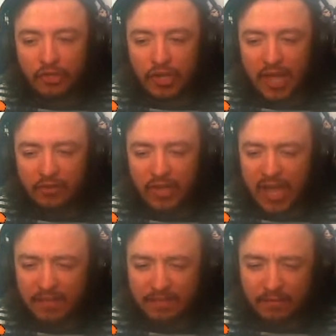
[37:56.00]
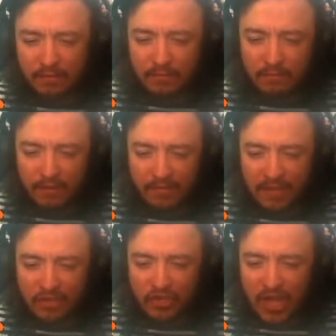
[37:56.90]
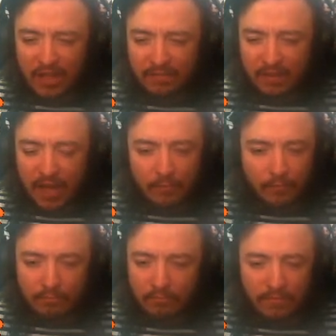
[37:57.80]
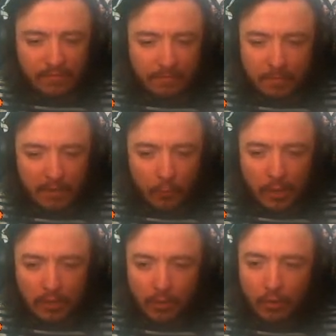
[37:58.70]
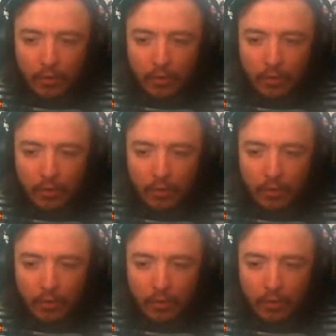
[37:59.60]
Jet? Does that say Jet? It's a bit of a weird